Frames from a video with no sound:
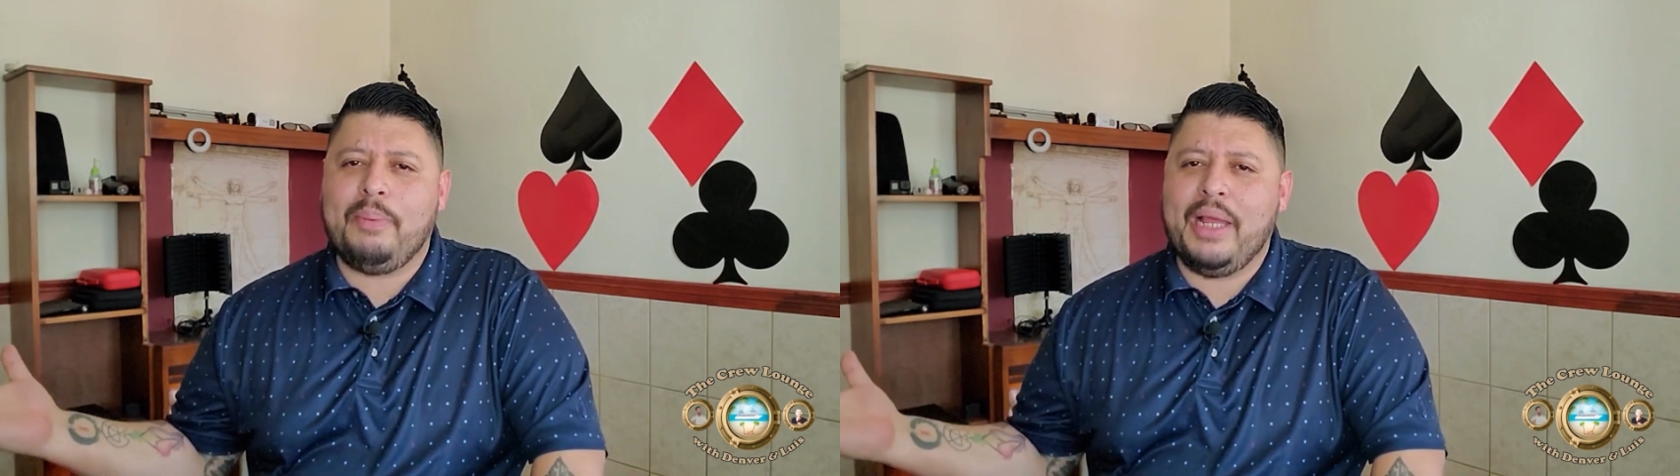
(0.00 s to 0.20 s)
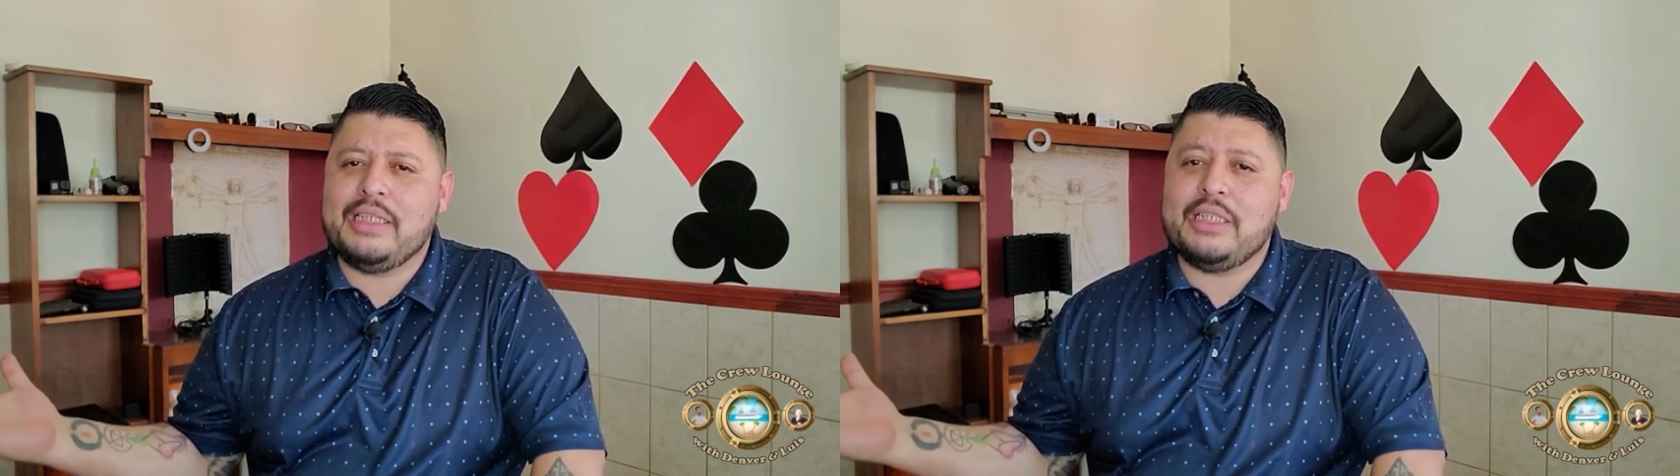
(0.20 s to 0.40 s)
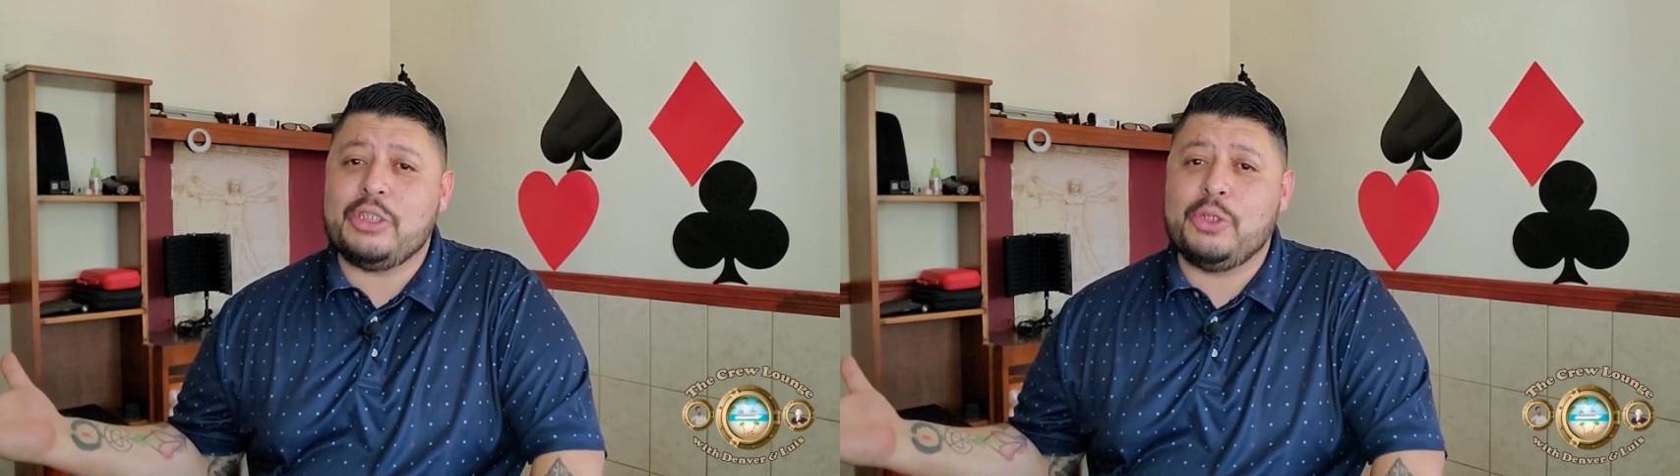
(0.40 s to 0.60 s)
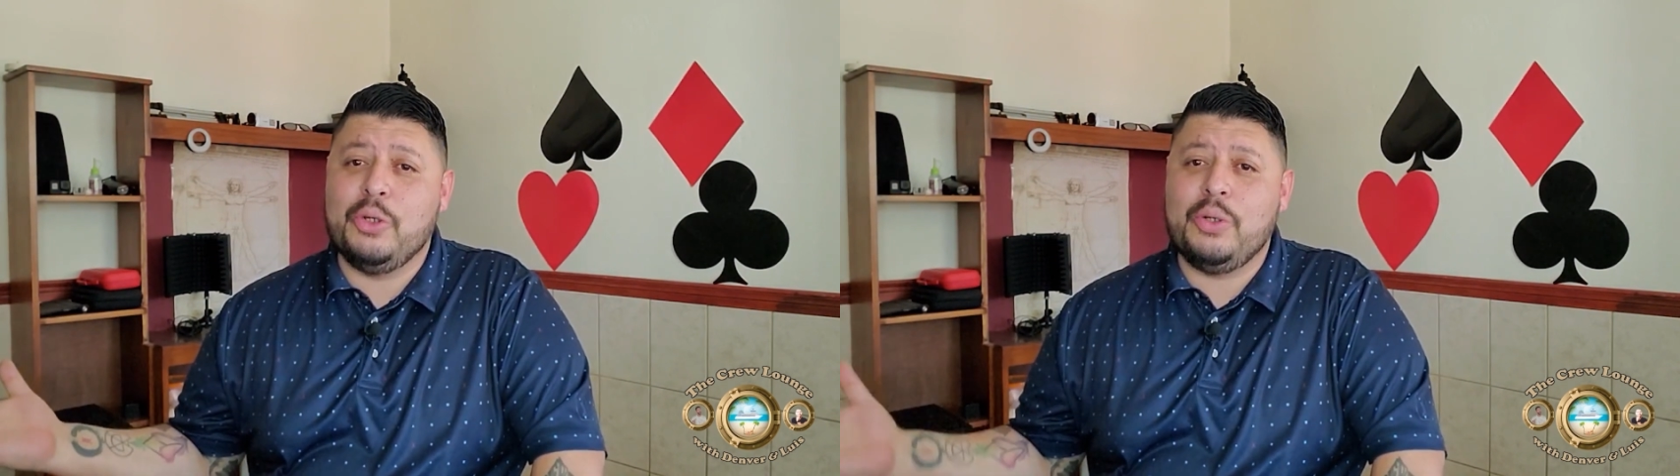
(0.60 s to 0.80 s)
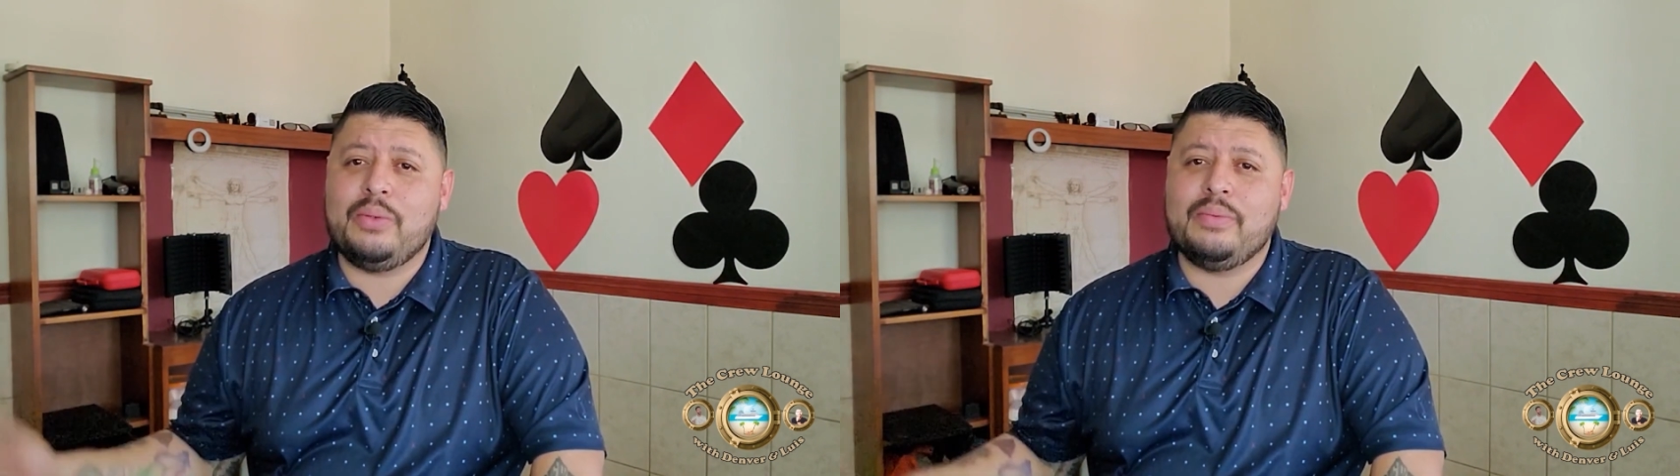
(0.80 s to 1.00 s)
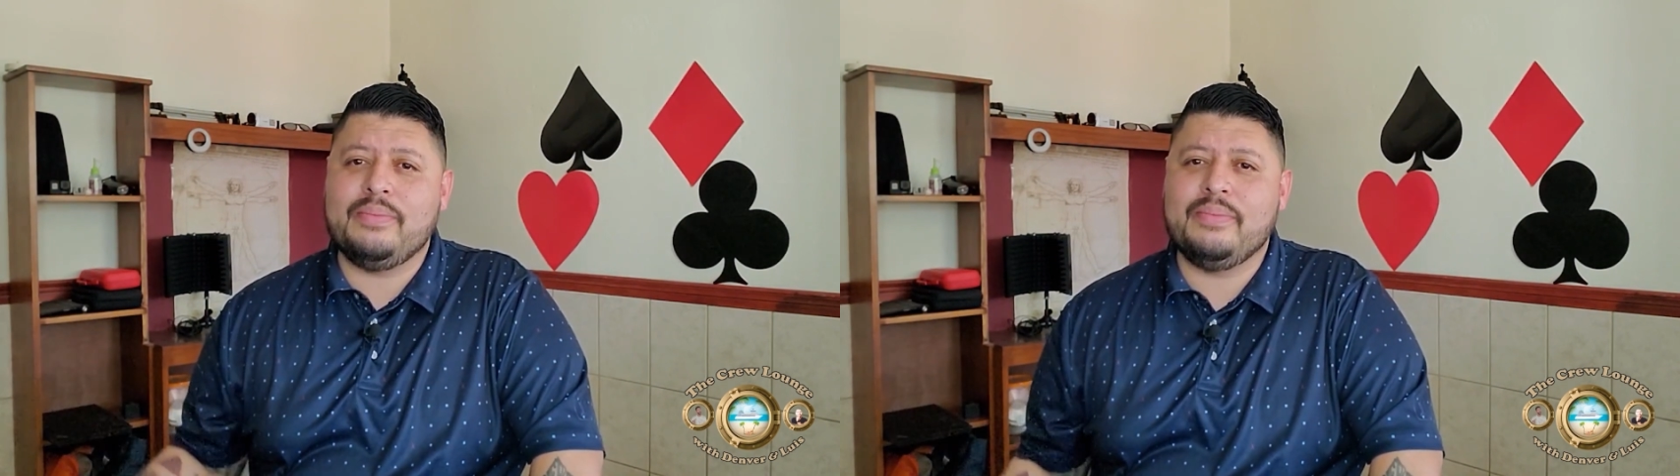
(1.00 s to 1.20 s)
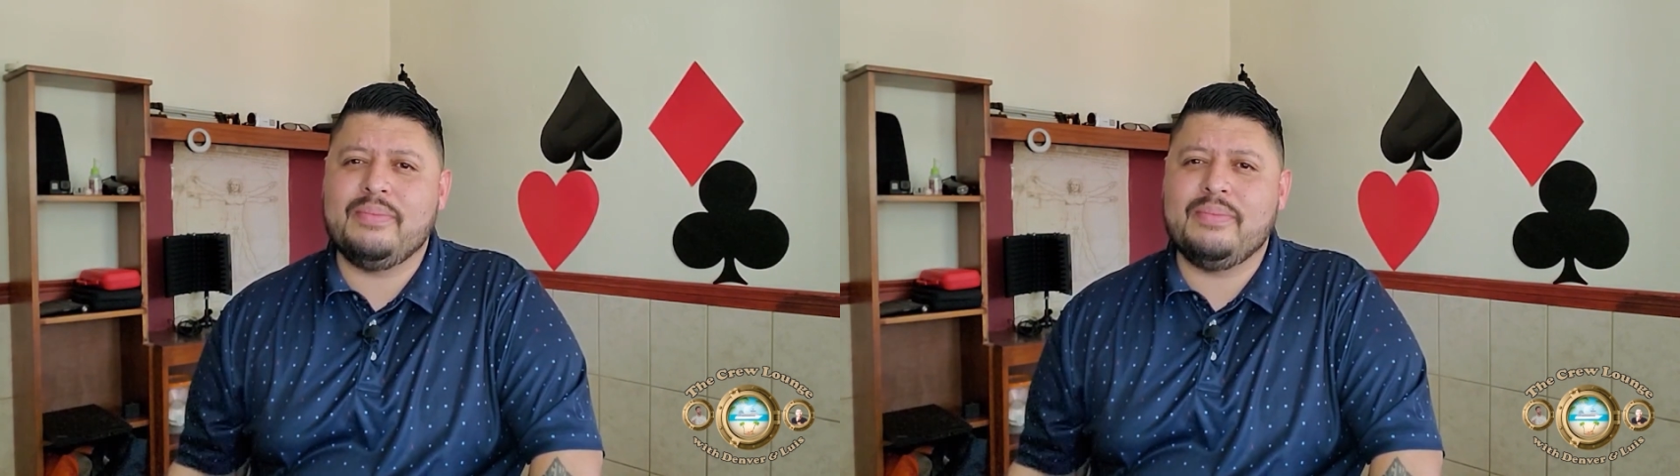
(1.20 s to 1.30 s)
places too?